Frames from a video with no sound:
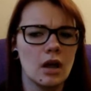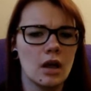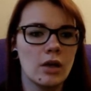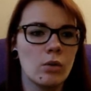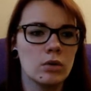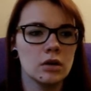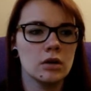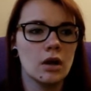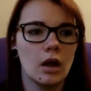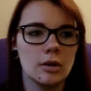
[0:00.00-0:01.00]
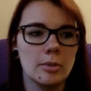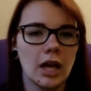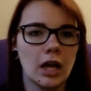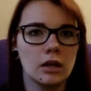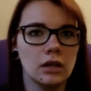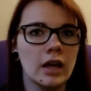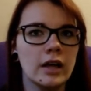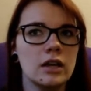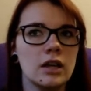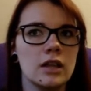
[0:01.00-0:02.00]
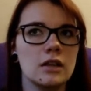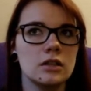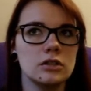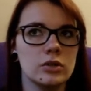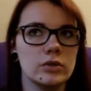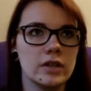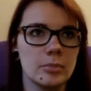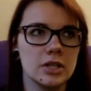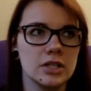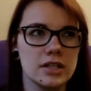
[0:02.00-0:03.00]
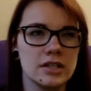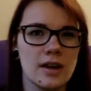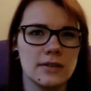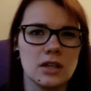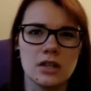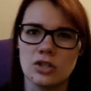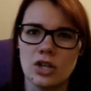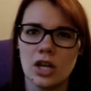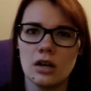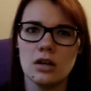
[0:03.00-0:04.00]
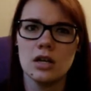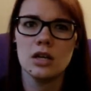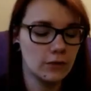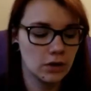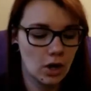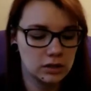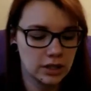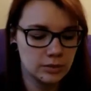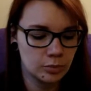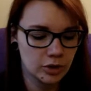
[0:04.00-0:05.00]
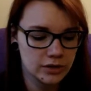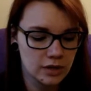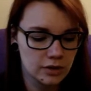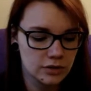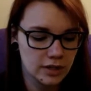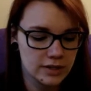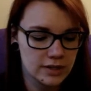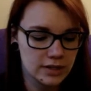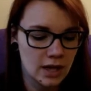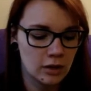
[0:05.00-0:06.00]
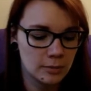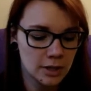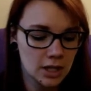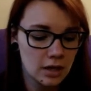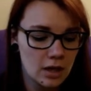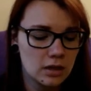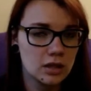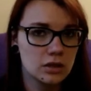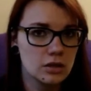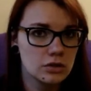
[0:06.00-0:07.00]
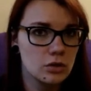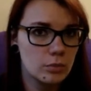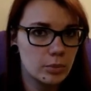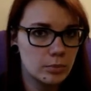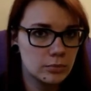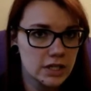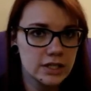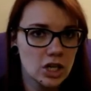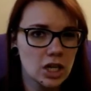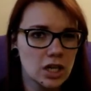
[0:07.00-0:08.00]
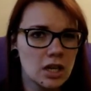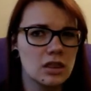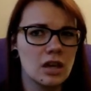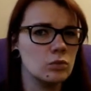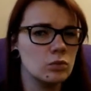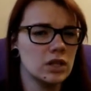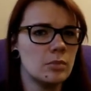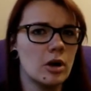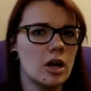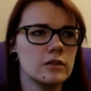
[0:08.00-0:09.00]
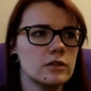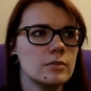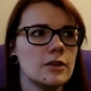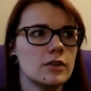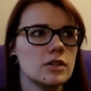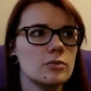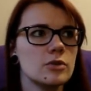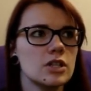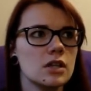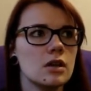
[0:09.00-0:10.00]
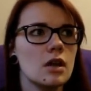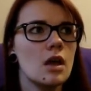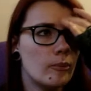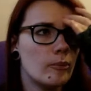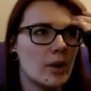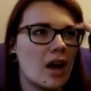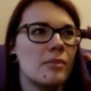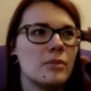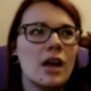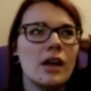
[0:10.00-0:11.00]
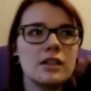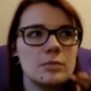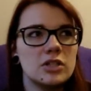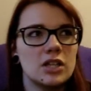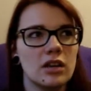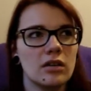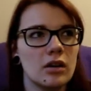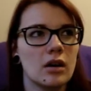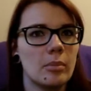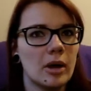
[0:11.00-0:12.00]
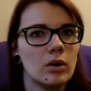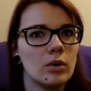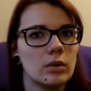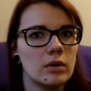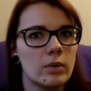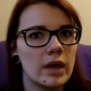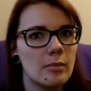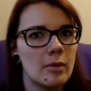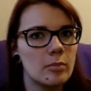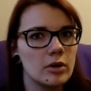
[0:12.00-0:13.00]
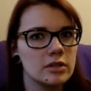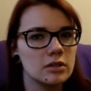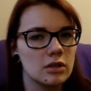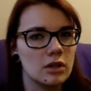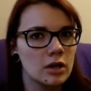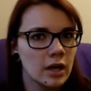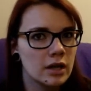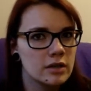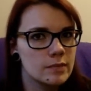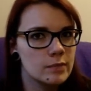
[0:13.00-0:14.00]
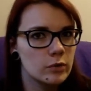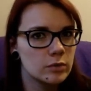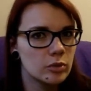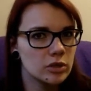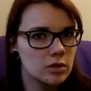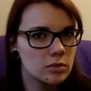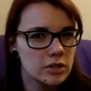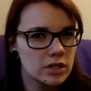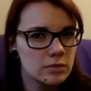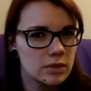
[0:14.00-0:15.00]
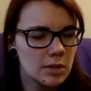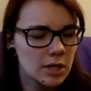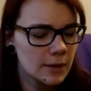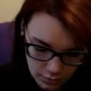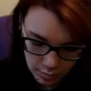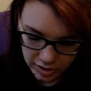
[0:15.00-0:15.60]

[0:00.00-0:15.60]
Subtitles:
I order a hardback online and then it shows up and it doesn't have a dust jacket on it. If an online bookseller doesn't tell me that there's no dust jacket, that really bothers me for some reason. But I'm not as particular about the way my books look as most booktubers seem to be.